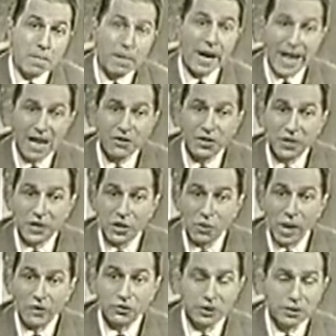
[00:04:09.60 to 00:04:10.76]
my answer to this
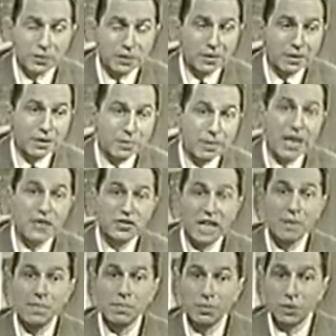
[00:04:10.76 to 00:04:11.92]
question may
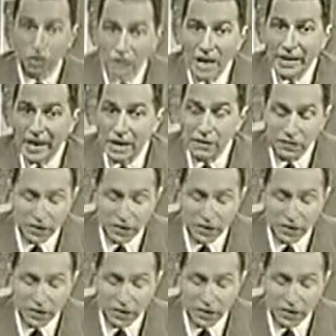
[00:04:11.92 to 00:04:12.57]
seem shocking at